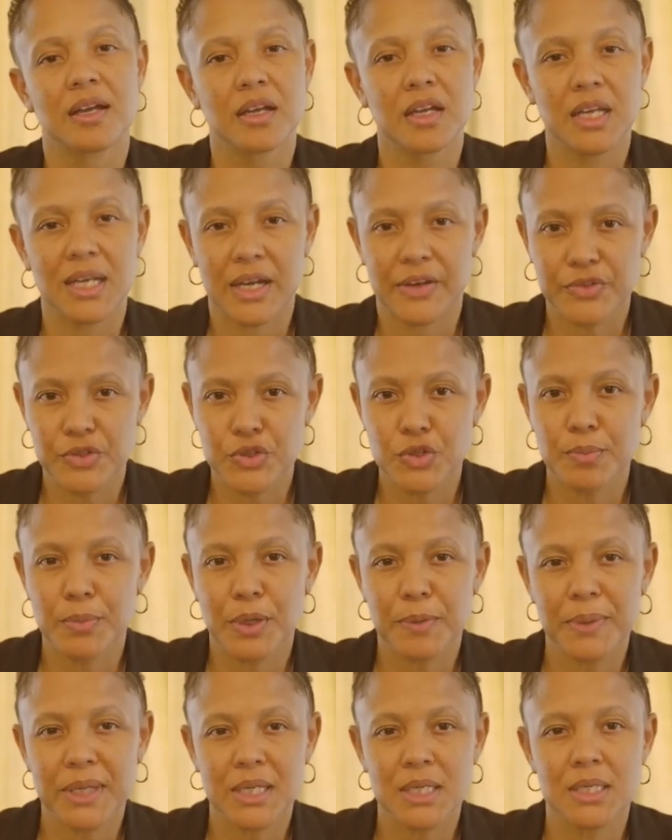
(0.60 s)
Good afternoon,
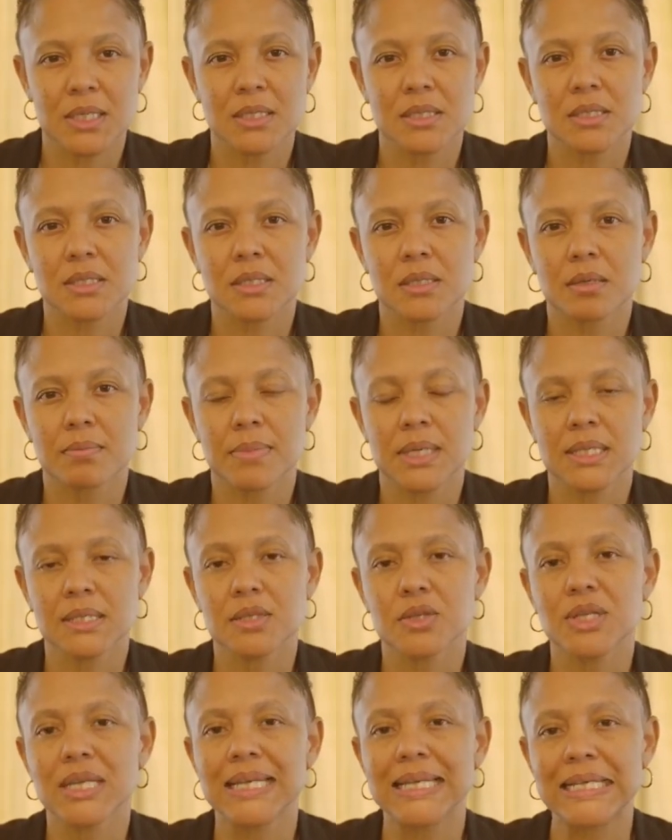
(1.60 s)
Barbadians.
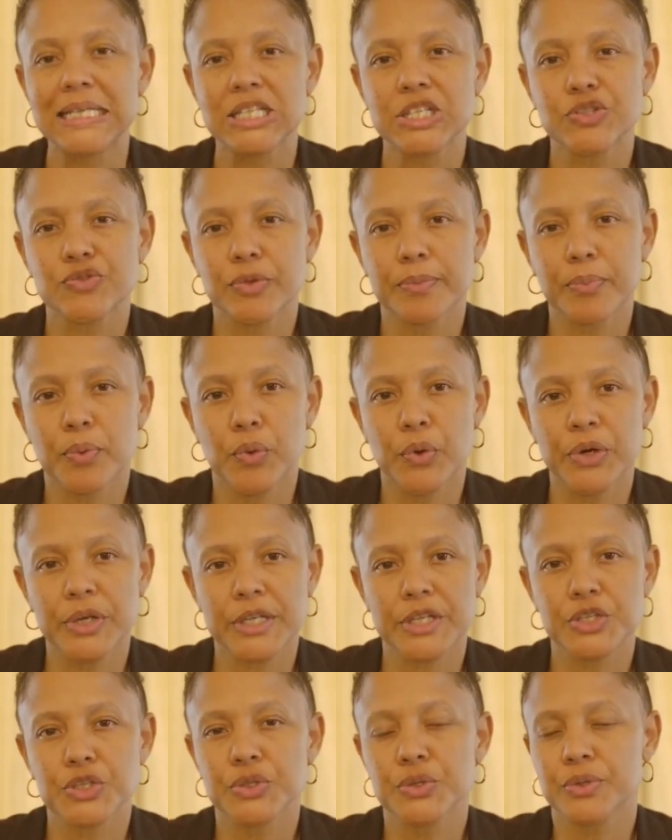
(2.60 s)
Based on the latest report
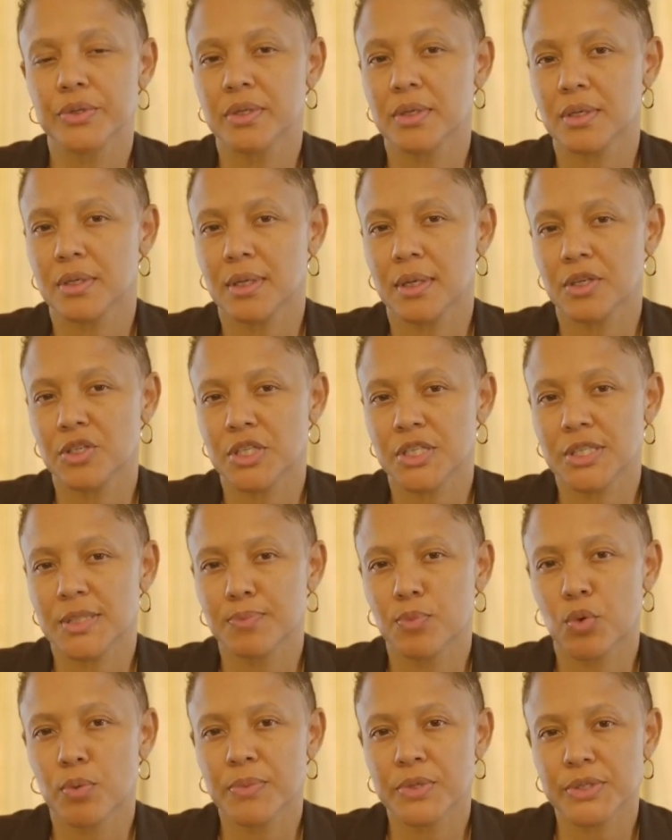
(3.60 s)
issued just
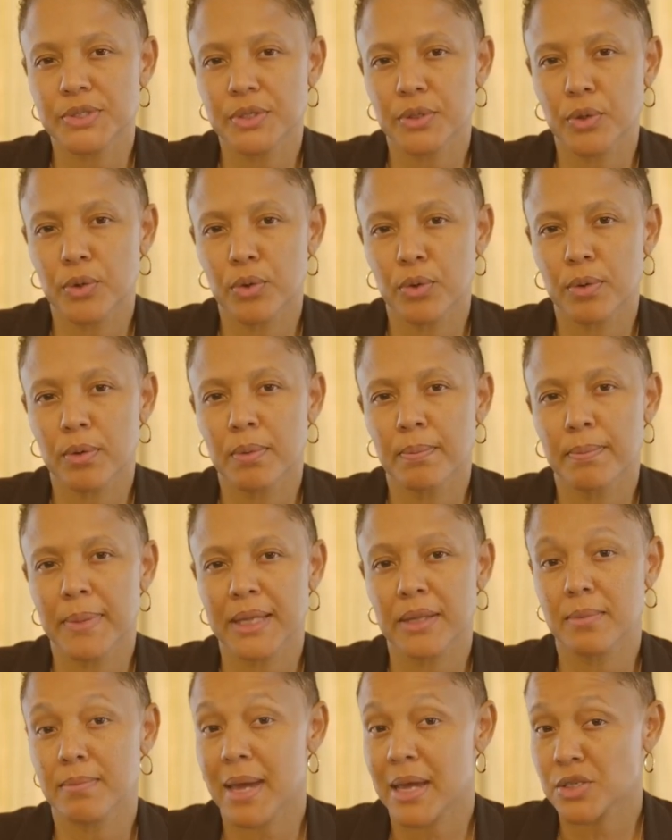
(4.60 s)
moments ago
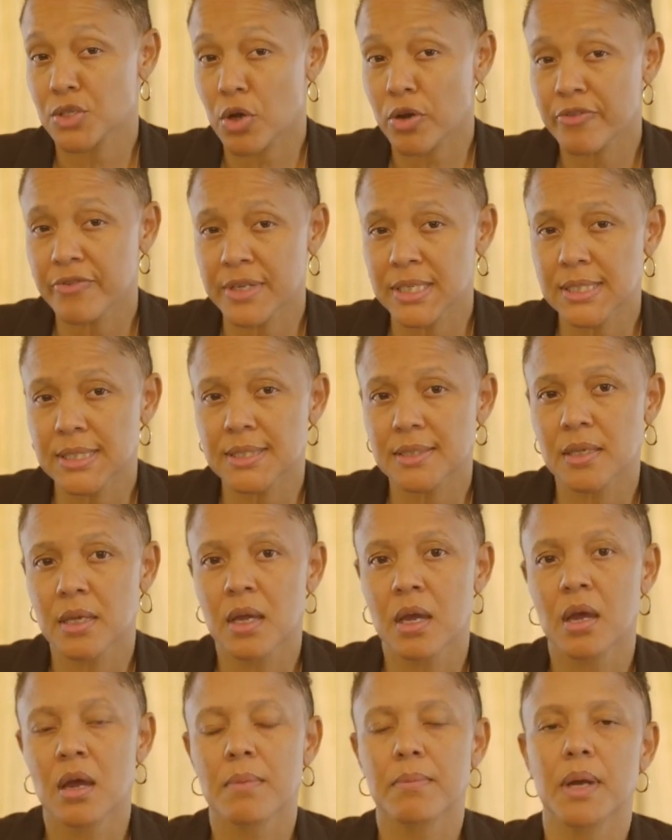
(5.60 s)
by the Met Office,
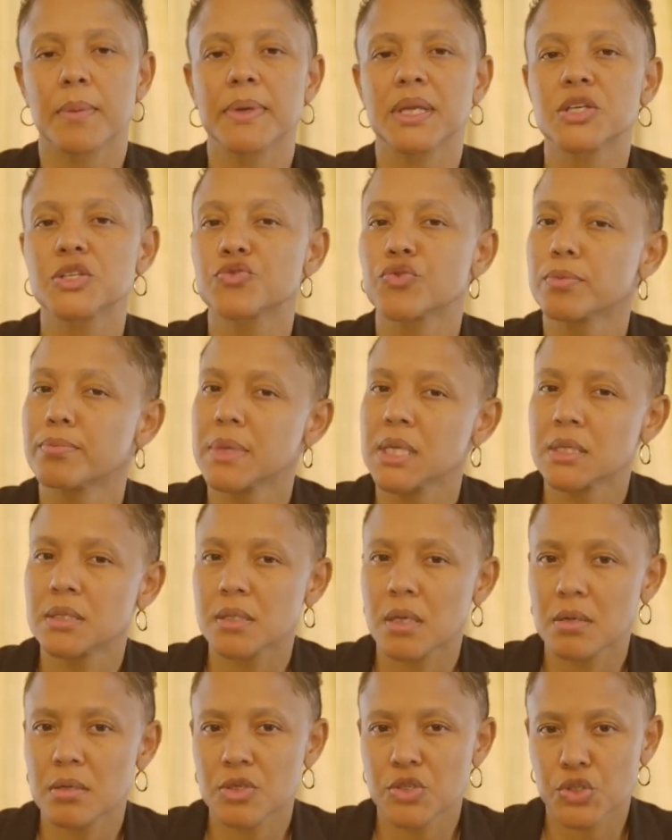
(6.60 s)
Barbados
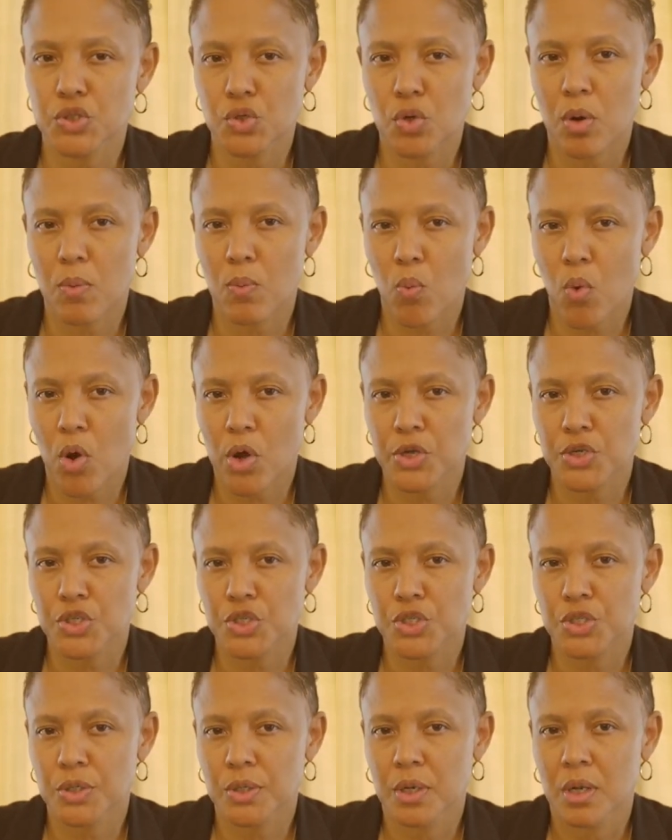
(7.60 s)
remains under storm
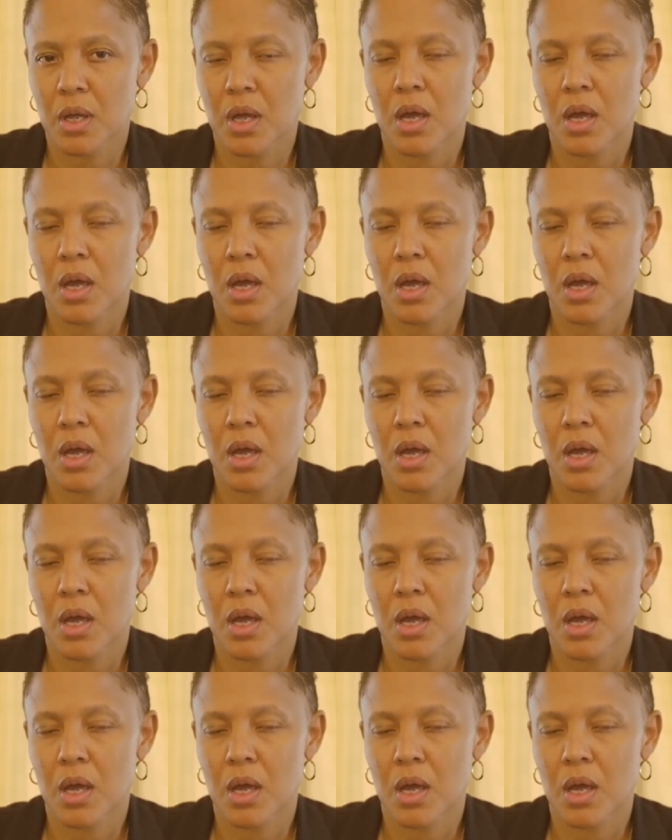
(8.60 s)
watch.